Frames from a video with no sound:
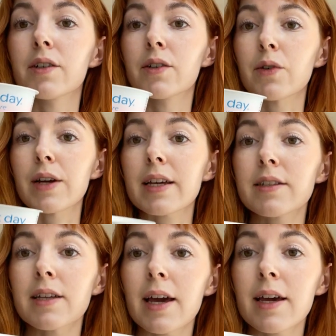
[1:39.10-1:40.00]
Greek
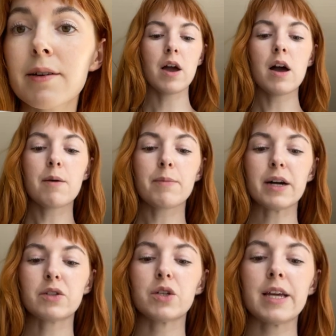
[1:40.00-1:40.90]
day
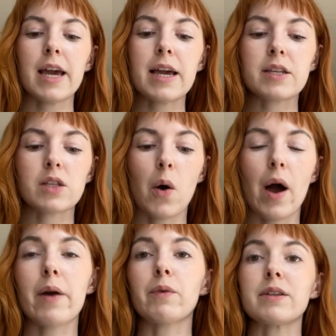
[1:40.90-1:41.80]
but today so
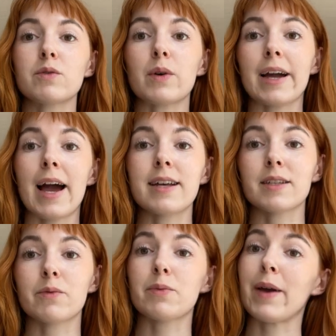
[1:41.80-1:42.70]
I went to a
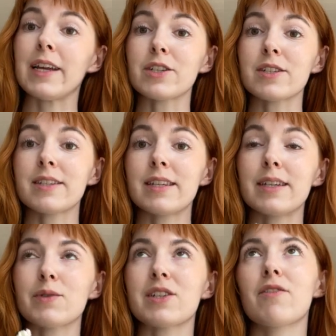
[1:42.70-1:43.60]
casting with my
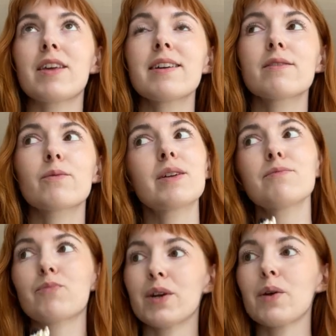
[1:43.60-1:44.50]
agency which I think
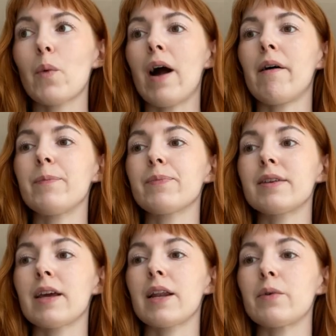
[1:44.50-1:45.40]
went pretty well
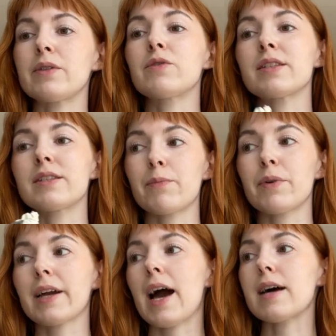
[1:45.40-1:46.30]
and then I went to a
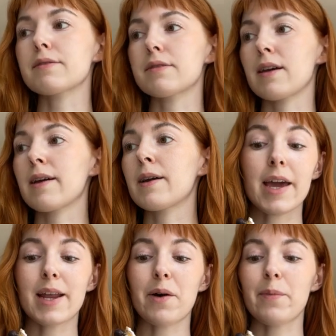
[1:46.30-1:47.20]
separate casting
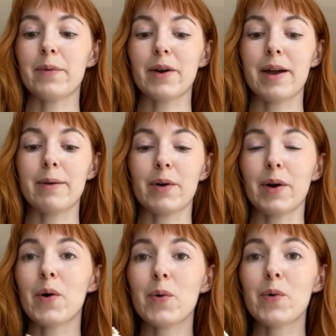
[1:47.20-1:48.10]
and now I came back
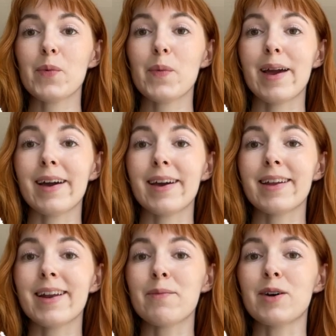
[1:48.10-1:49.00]
home
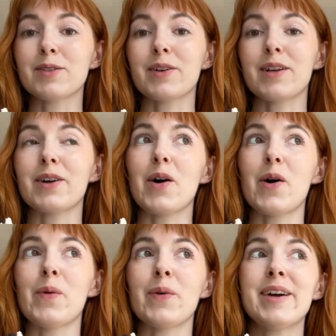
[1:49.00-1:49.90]
and I'm also gonna
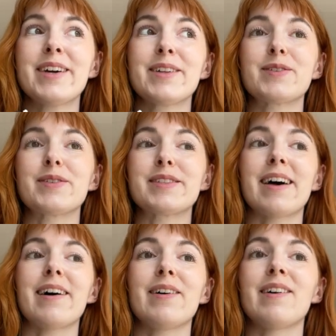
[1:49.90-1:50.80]
go to
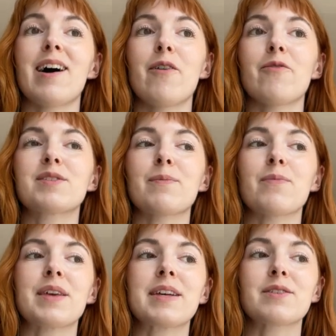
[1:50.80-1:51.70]
sell off some
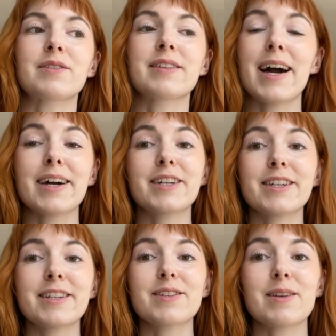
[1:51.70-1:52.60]
things on
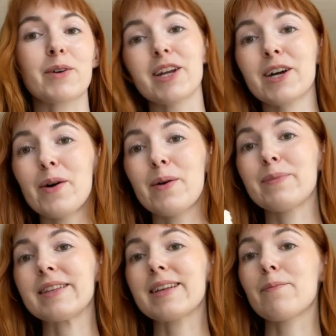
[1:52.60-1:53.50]
Danggeun so I'm gonna go and
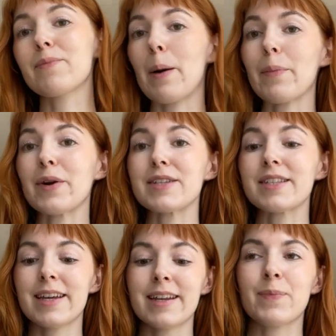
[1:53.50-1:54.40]
meet up that
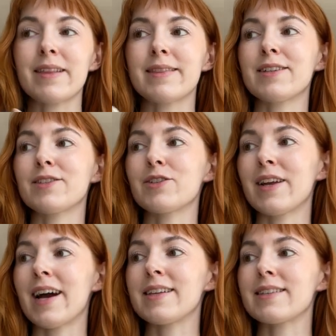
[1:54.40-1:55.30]
person and then
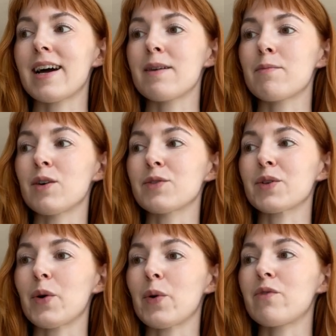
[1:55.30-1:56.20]
tonight I'm also
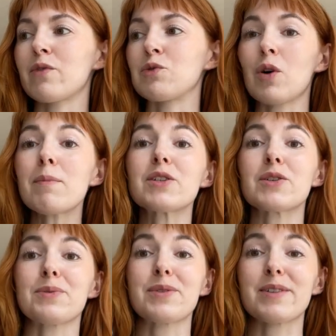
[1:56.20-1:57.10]
going for drama
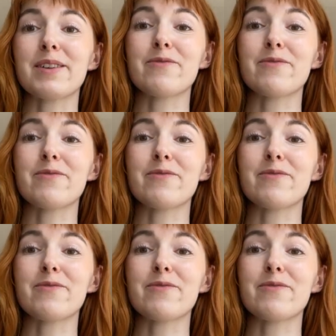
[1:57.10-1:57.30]
shoot so it's a